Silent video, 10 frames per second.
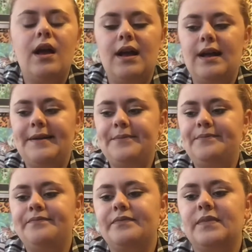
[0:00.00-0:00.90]

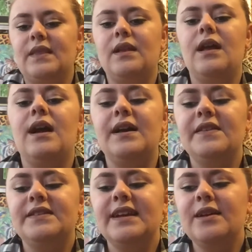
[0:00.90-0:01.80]
Um, And
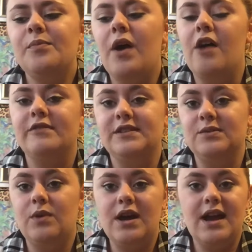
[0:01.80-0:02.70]
the second part
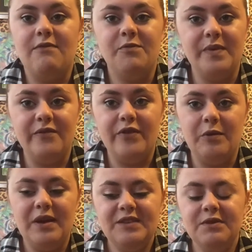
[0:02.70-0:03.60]
reason why I haven't been
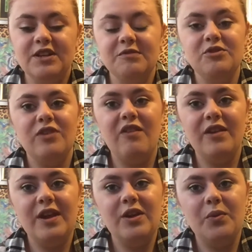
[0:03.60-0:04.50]
filming is because I've been
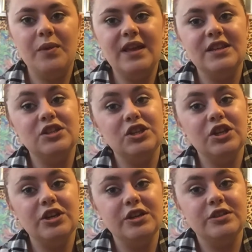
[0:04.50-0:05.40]
travelling with
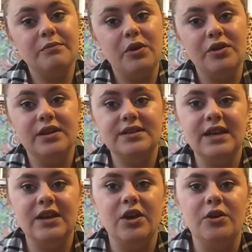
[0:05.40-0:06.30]
Circus Mon
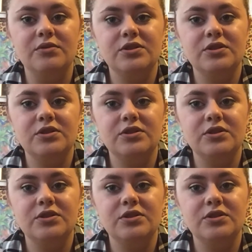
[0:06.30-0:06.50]
Deo.